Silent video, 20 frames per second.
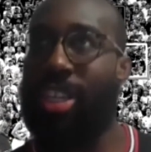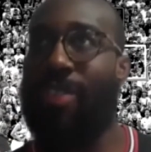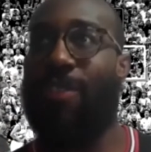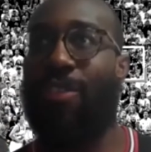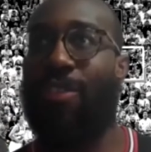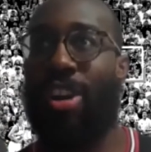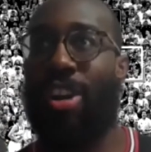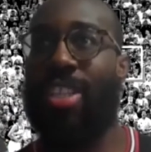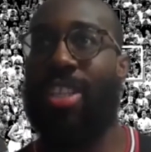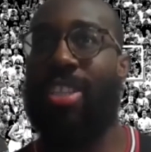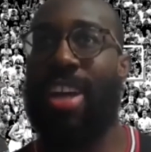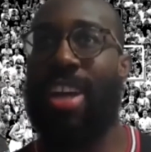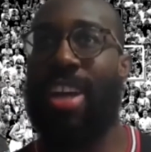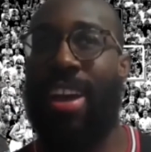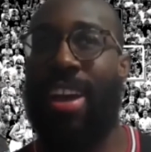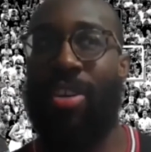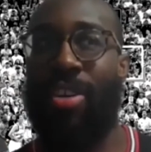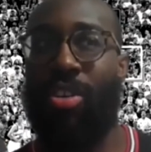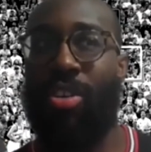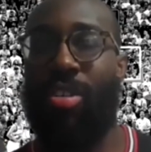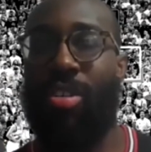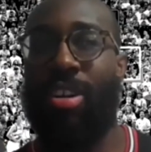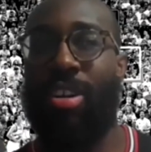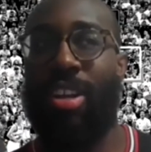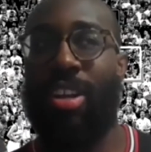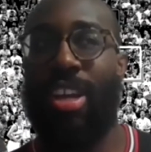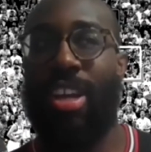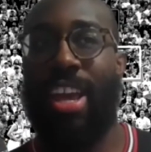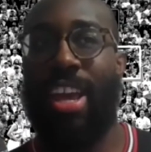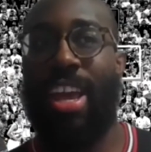for a title
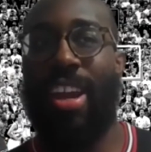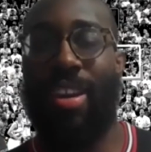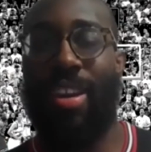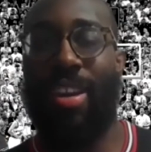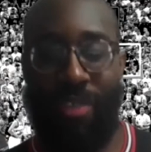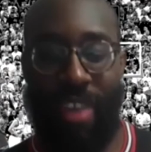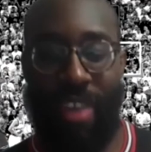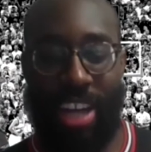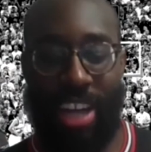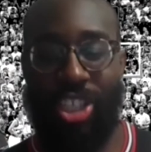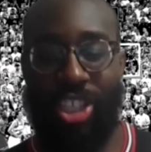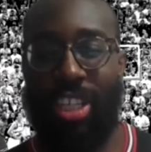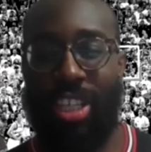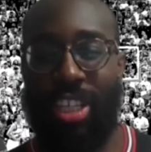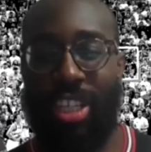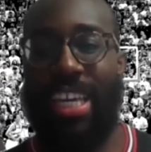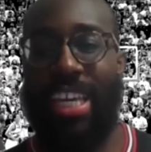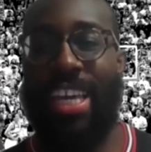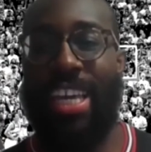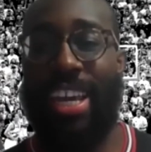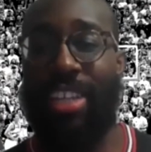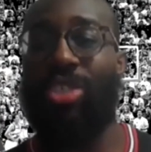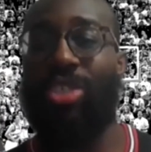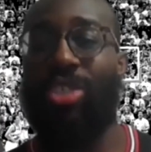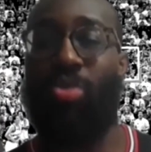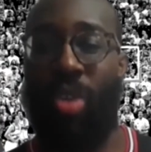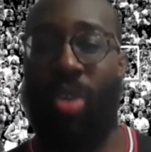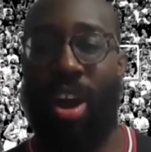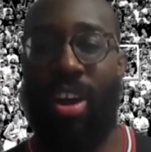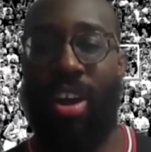and eventually gets
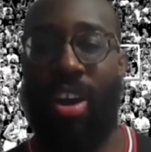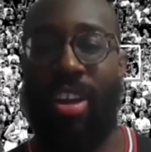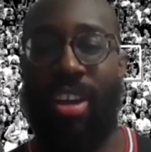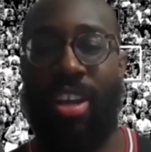one.